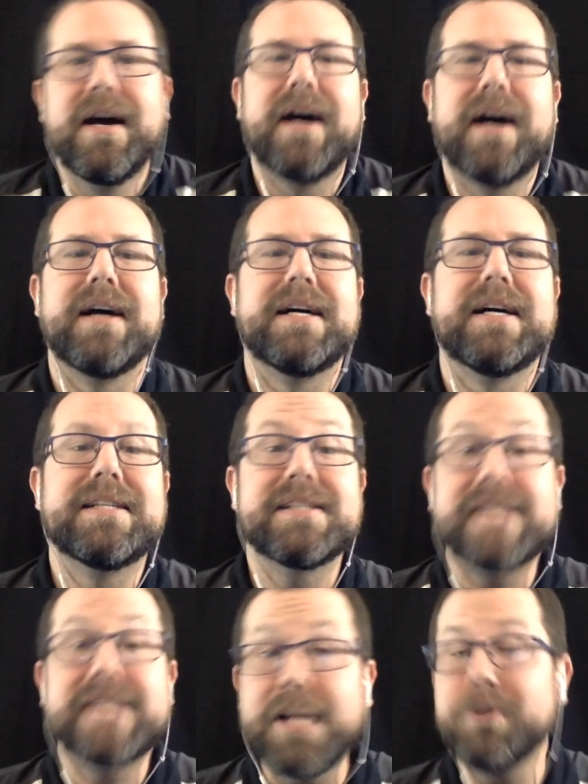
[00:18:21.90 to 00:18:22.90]
A
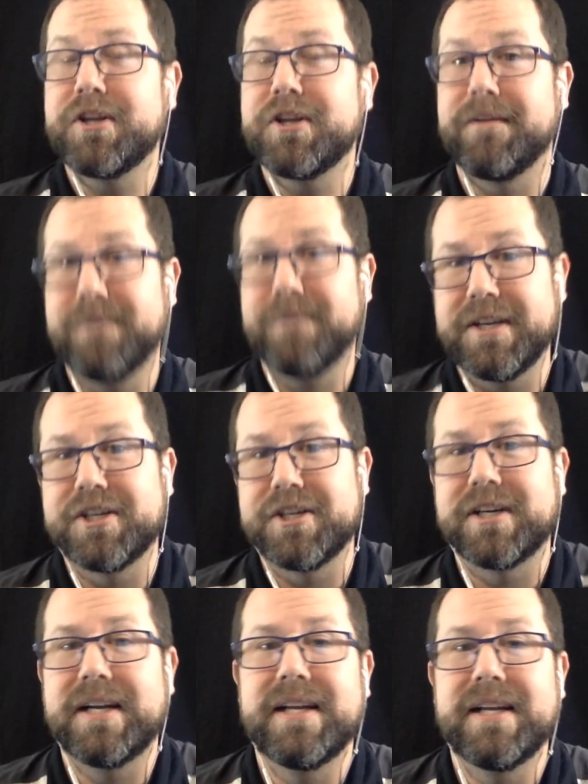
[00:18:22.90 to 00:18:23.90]
distinguishing
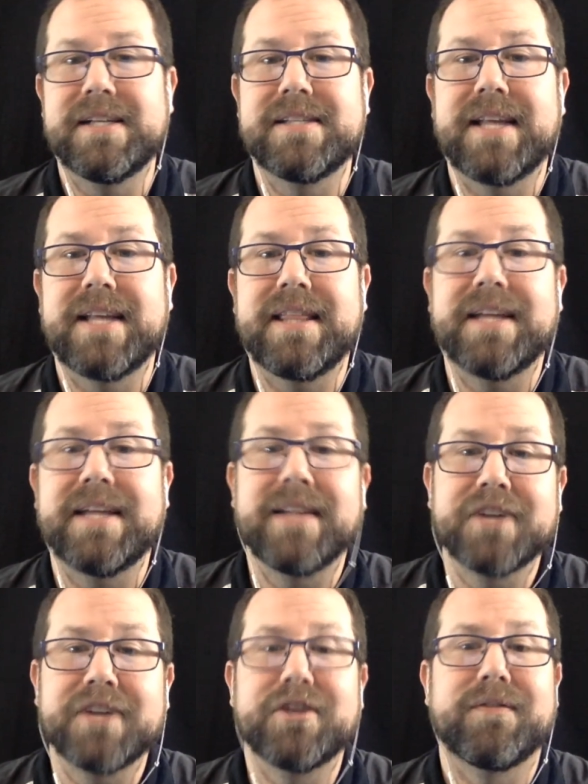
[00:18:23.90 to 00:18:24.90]
feature is that the
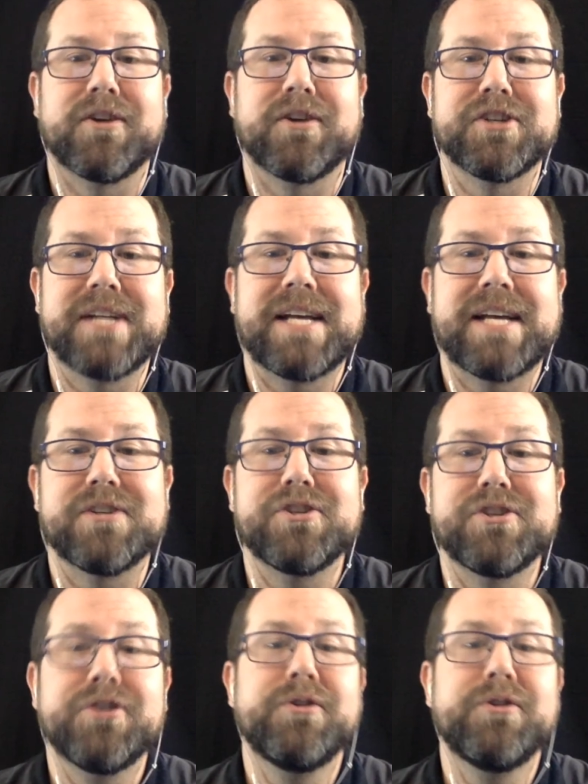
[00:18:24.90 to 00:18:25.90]
electric version has
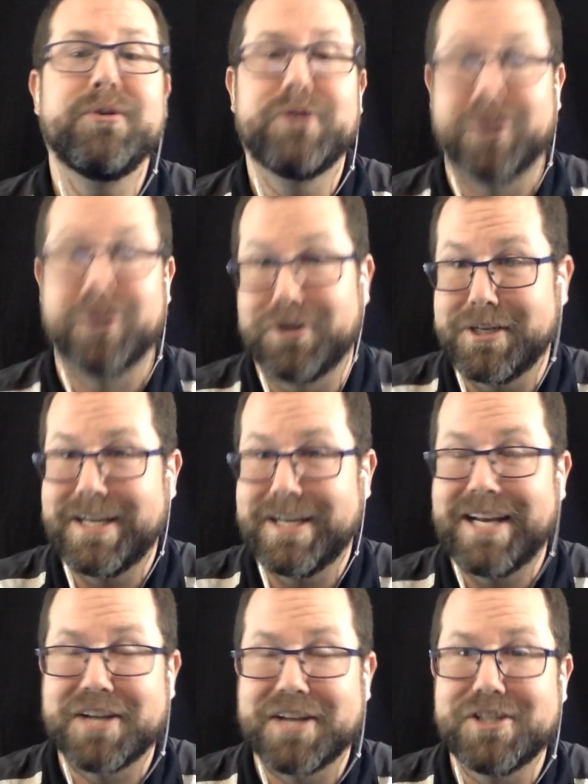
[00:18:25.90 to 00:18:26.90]
2 charging
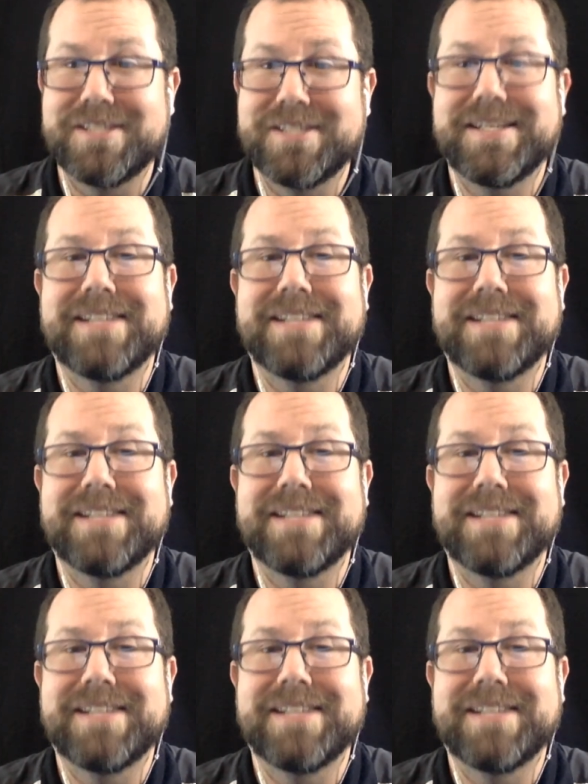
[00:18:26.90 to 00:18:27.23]
connections